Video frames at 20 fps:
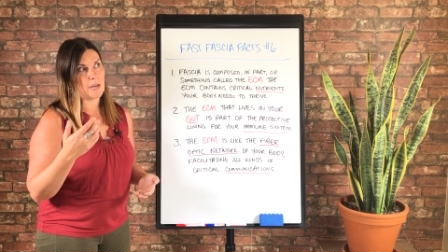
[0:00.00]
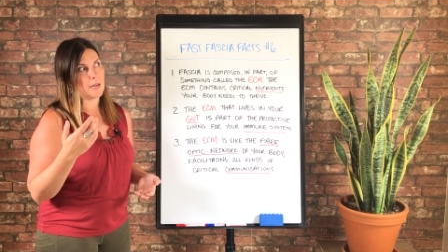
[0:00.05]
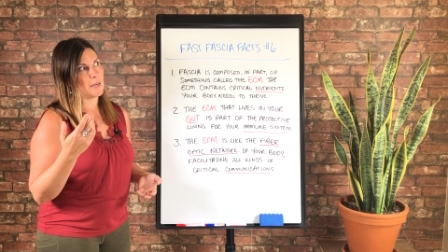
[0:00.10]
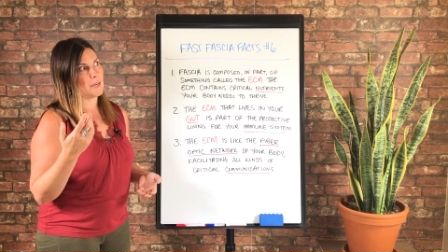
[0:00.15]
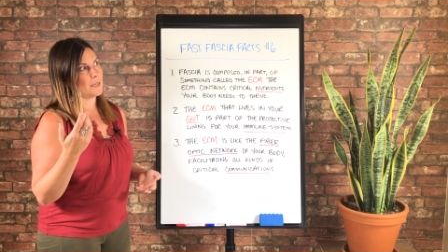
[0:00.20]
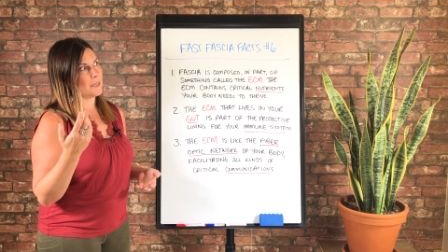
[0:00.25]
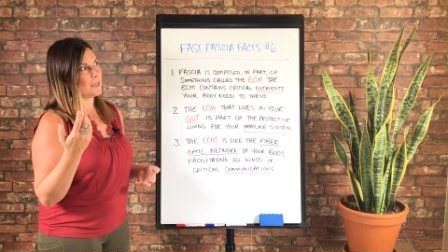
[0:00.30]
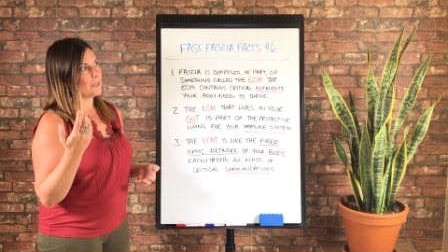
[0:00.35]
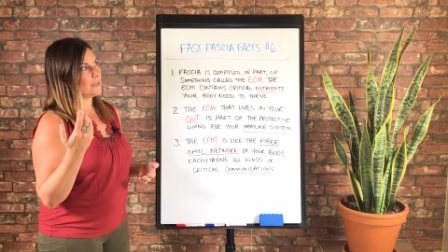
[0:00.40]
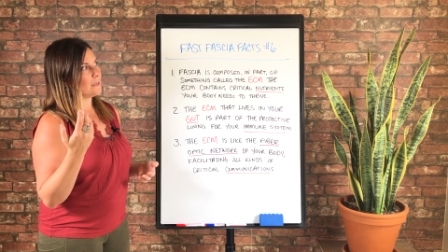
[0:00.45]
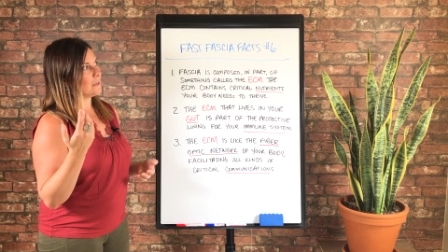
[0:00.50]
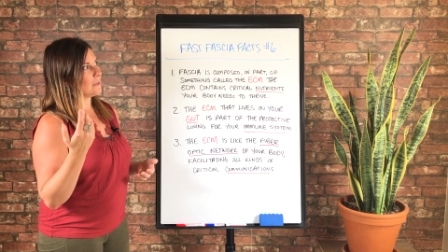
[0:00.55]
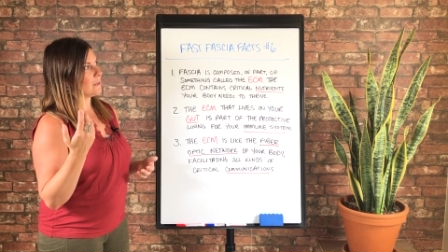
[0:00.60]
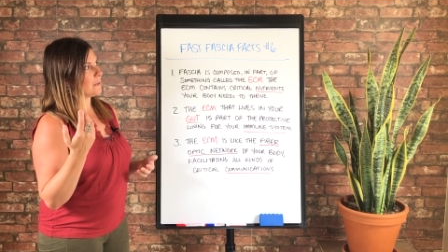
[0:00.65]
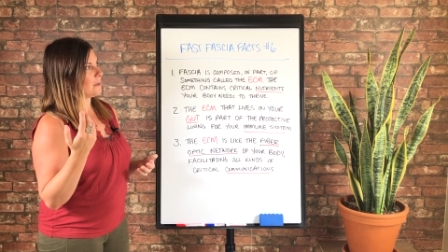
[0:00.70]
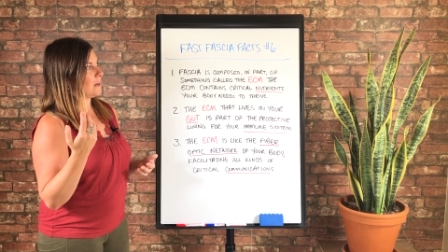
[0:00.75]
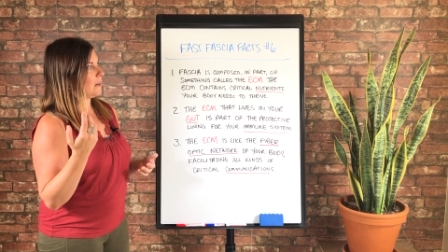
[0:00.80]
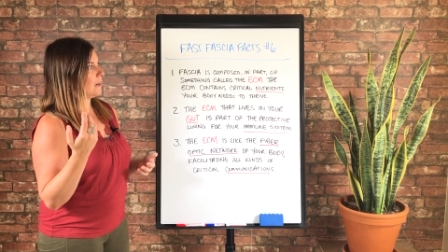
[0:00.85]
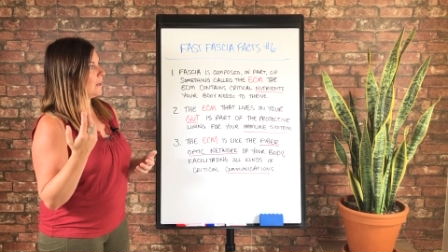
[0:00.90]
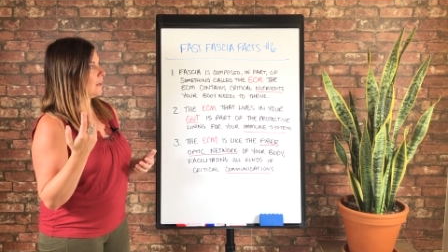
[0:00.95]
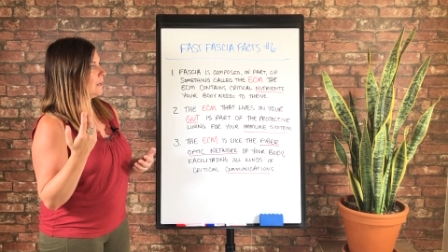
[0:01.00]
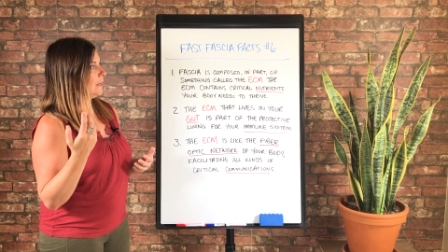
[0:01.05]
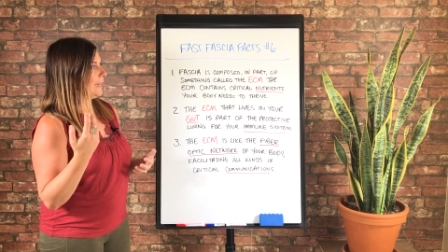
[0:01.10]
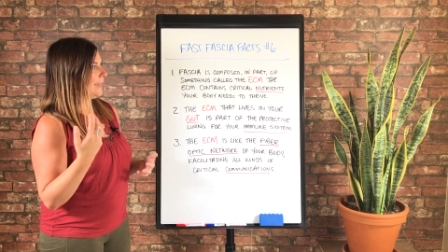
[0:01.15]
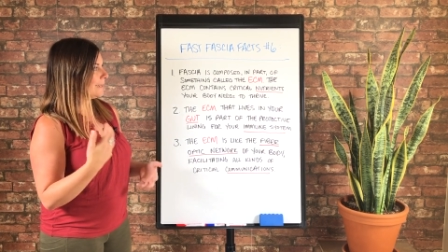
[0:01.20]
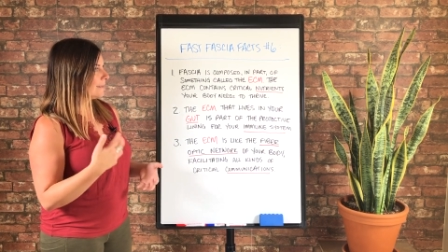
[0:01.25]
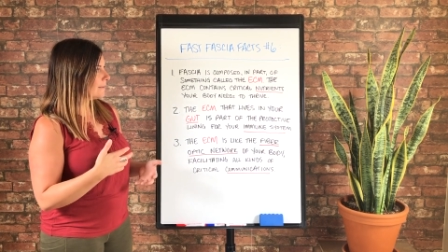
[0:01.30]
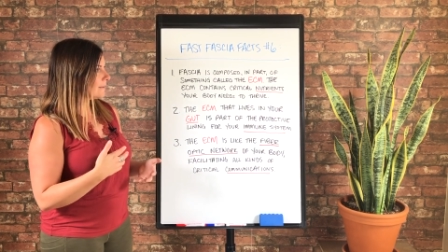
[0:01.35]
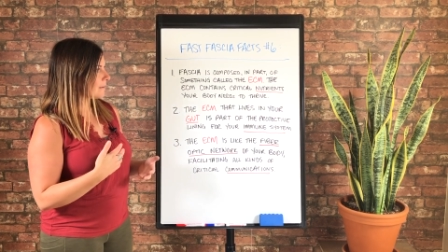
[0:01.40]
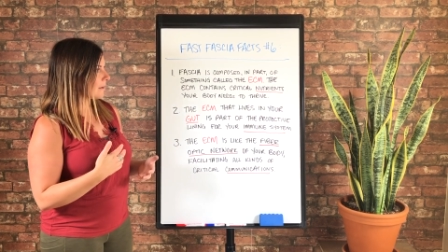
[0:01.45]
and uh,
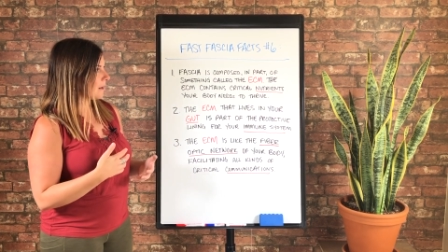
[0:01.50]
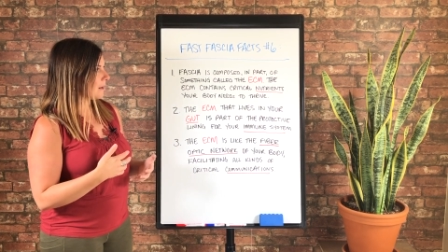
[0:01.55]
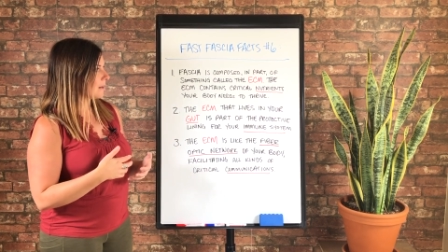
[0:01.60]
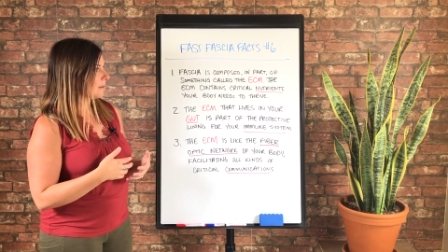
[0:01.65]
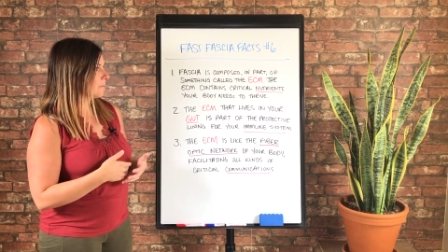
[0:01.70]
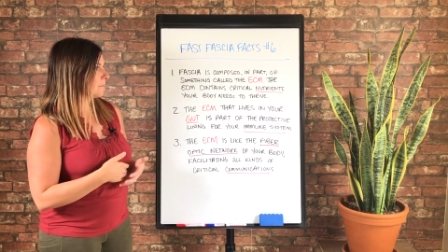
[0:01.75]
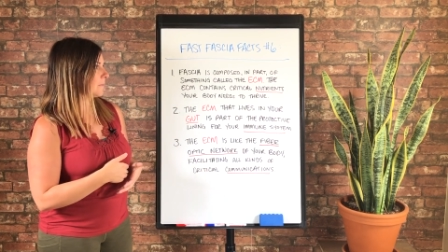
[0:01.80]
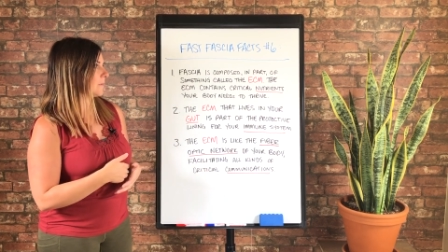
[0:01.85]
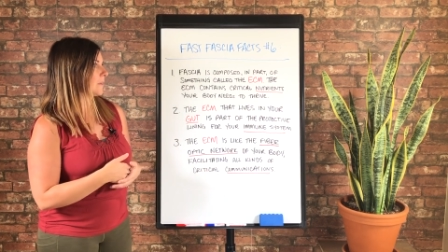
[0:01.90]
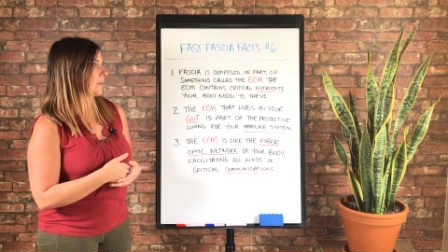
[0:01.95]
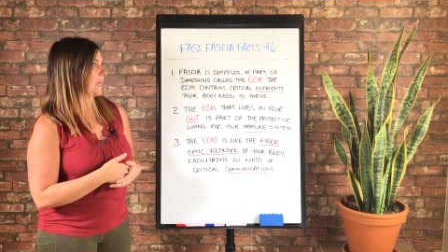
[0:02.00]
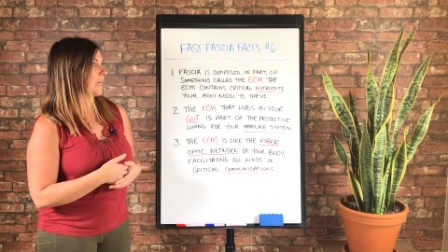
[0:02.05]
enzymes